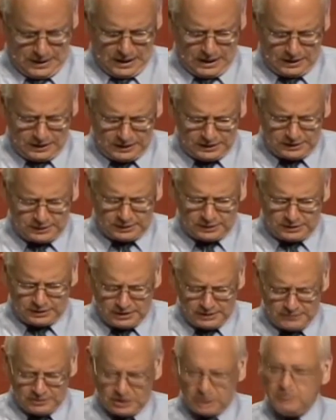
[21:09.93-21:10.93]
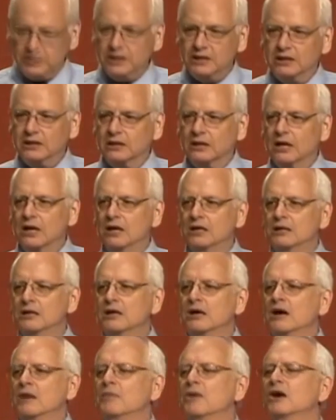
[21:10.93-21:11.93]
At least it seems to me that
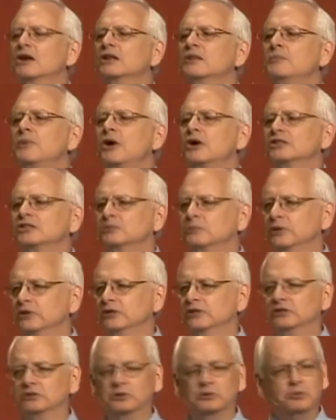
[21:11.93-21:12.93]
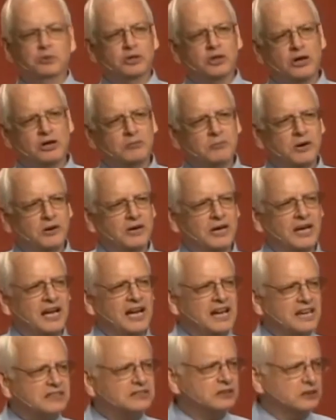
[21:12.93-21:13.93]
among the possibilities when we're talking about
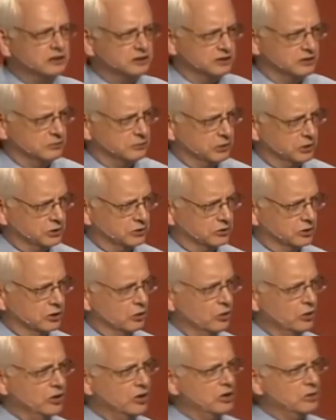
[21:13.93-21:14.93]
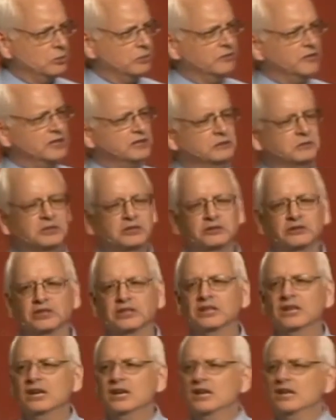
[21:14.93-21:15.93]
excellence in ministry, going on to perfection in
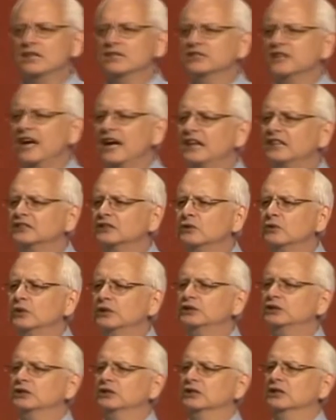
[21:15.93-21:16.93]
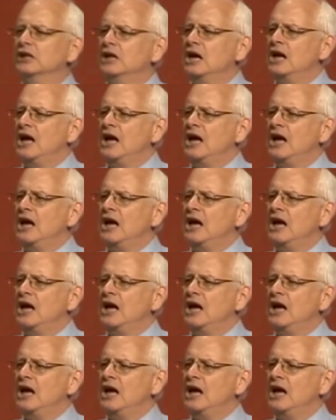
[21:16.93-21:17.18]
ministry, is to ask the question,